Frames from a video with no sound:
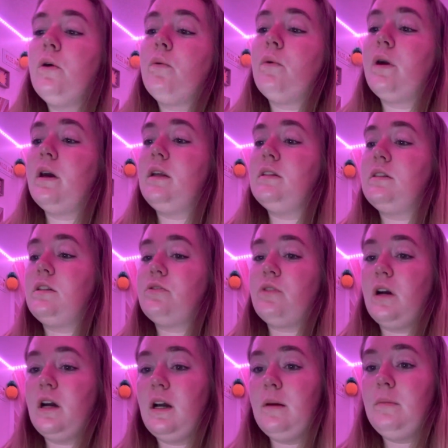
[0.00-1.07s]
where it is
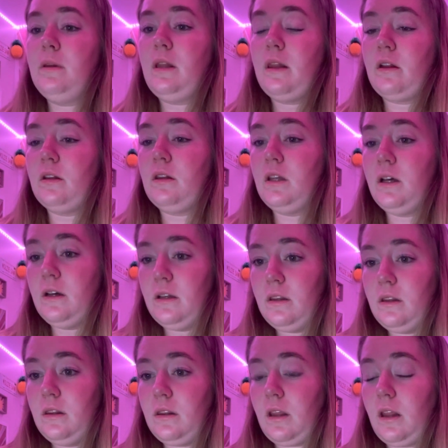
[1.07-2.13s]
described that
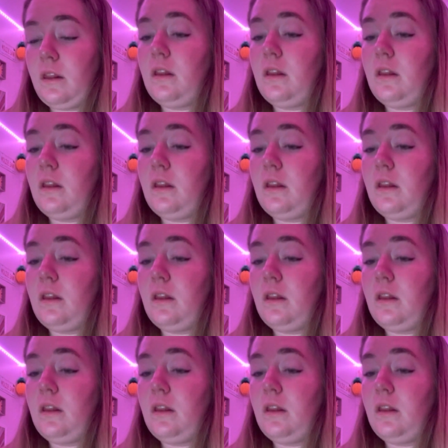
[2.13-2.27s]
that